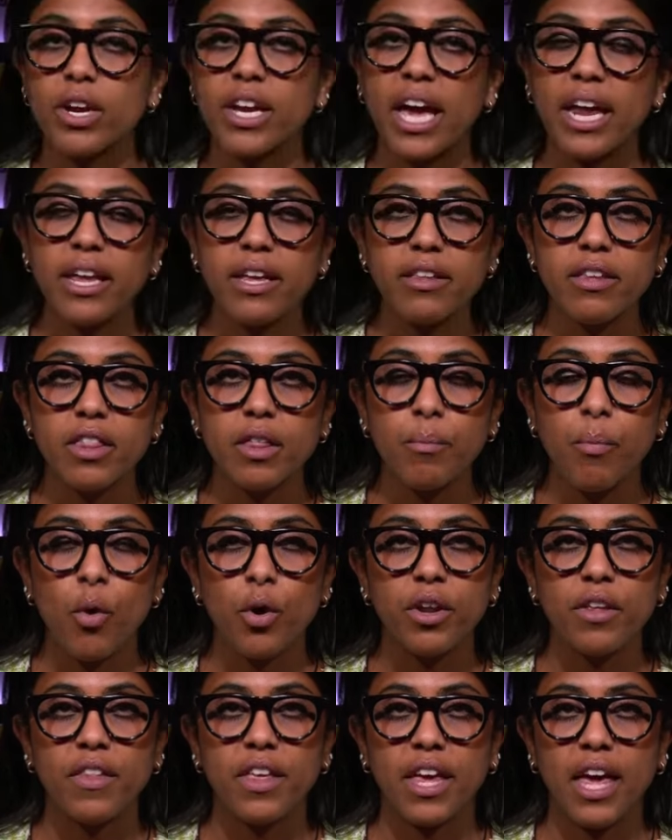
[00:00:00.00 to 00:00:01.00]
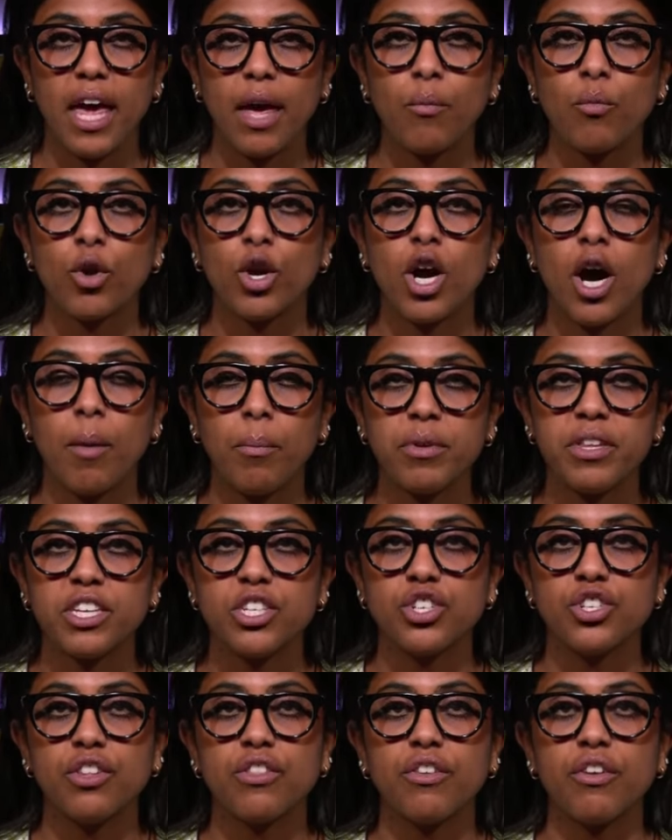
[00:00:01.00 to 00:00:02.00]
We're getting to the point in the game where
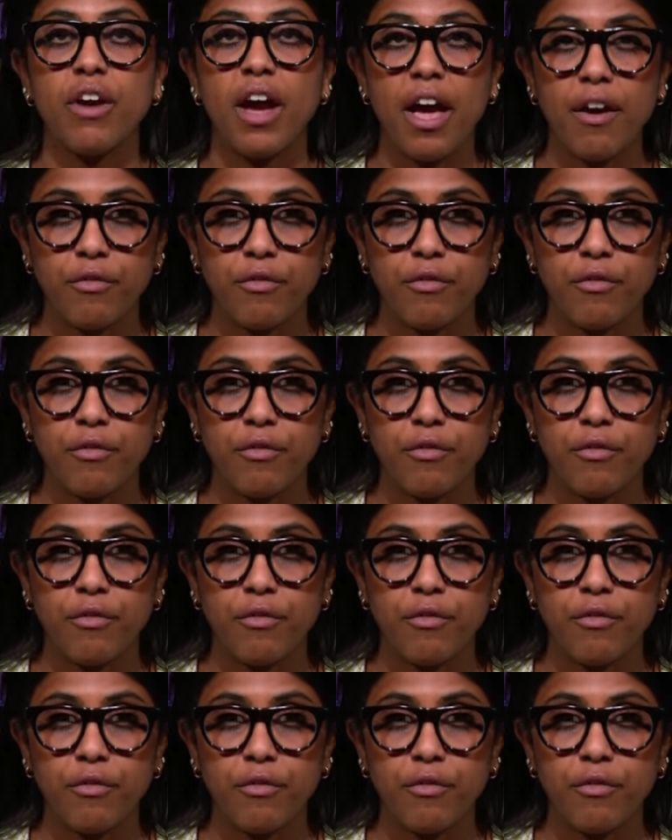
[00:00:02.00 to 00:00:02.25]
competitions are